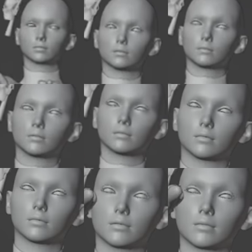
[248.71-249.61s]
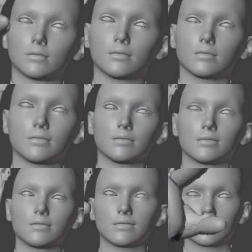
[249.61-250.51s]

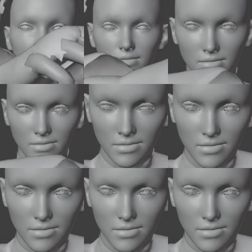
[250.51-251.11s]
Nothing is said.